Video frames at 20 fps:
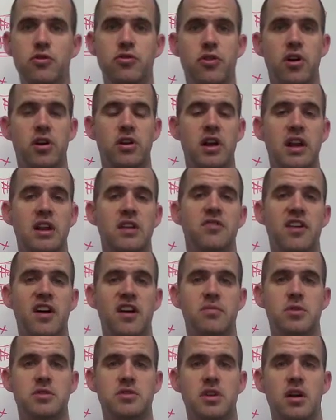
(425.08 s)
for our
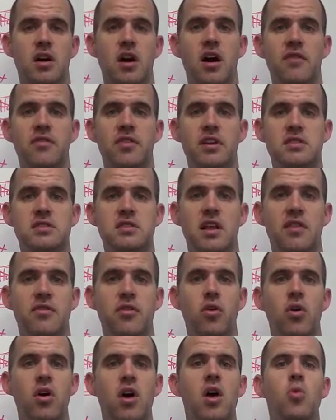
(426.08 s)
95% confidence
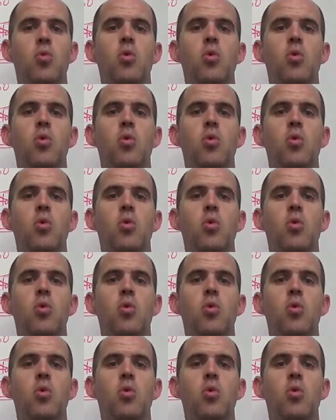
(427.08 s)
level,